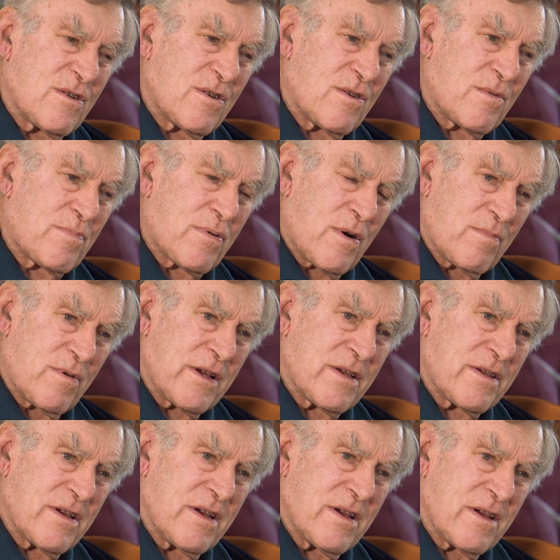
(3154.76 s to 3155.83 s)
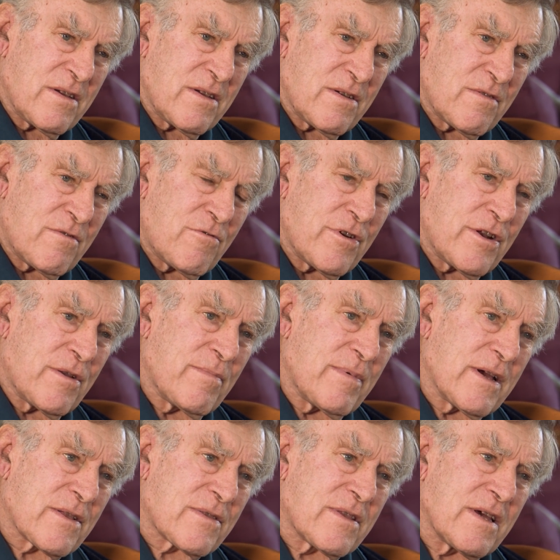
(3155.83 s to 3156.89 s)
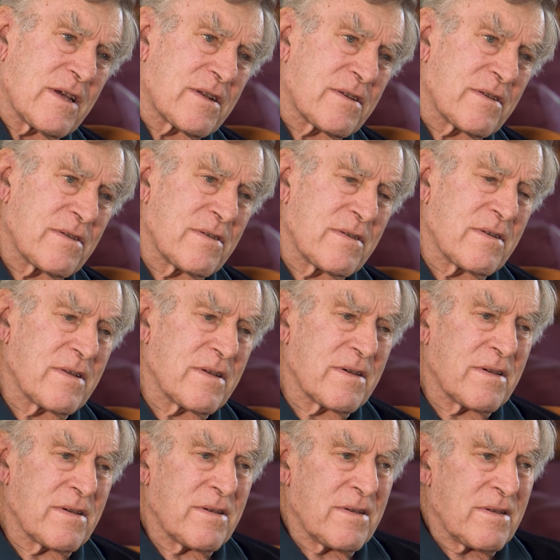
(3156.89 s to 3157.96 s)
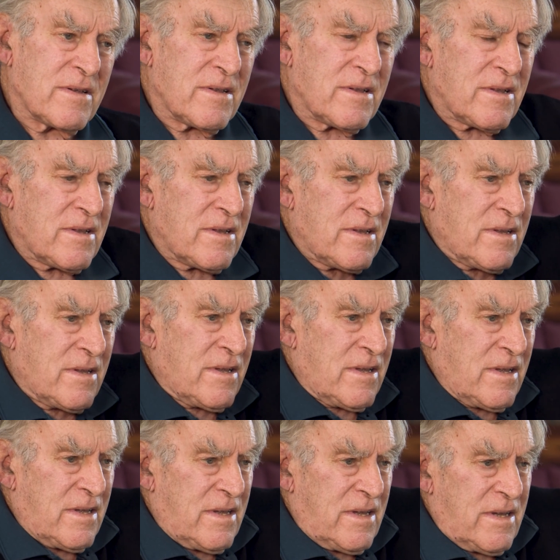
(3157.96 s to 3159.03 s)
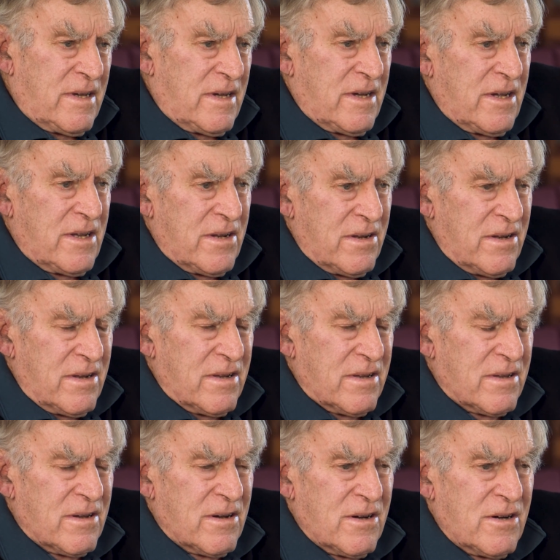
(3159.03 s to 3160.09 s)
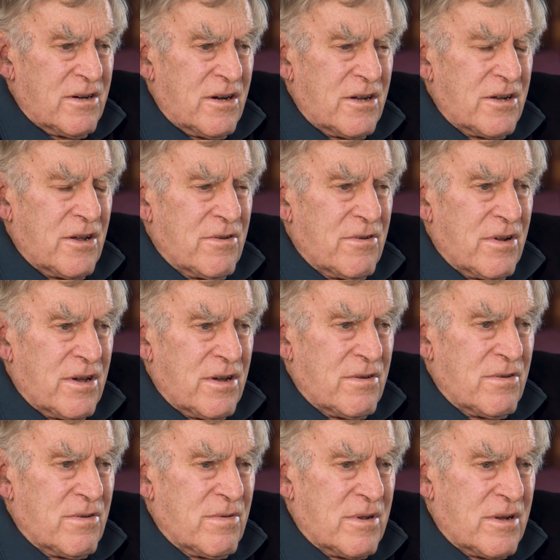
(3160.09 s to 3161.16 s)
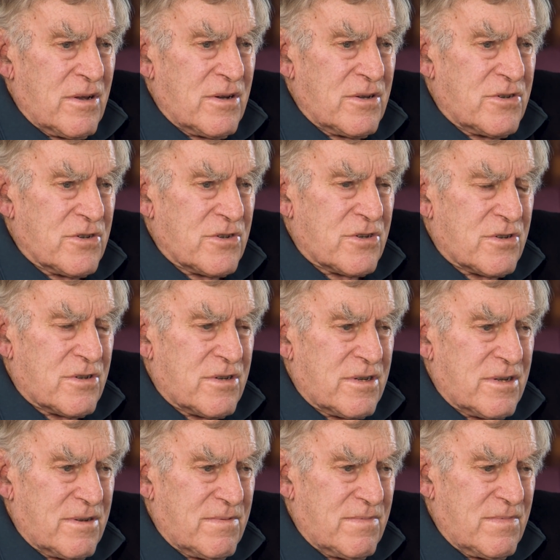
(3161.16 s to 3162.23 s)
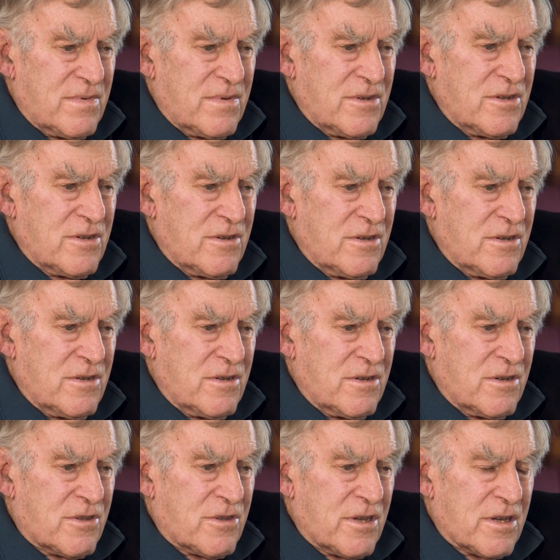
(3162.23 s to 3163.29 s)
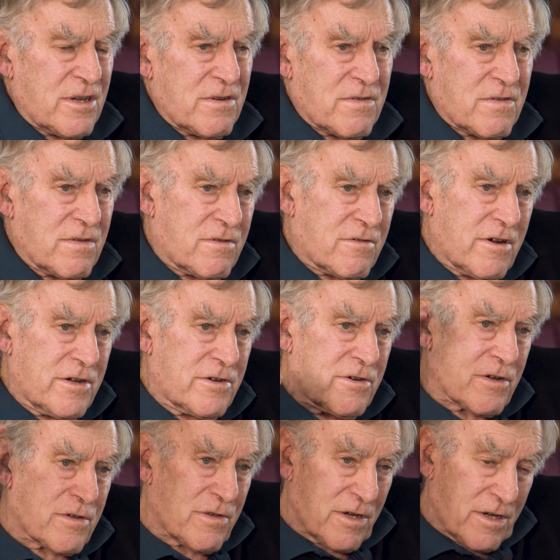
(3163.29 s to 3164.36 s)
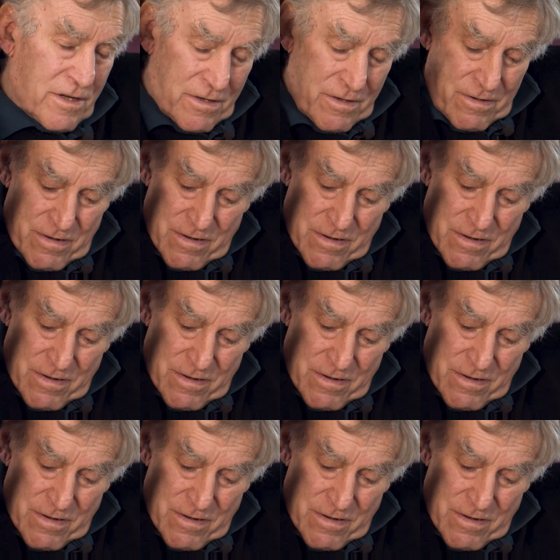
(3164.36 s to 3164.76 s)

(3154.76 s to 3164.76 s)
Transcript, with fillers: Oh, probably. Yeah, yeah. He had read about that, and uh, and uh, I, I don't know, but I just you, you, you think it's a tragic thing,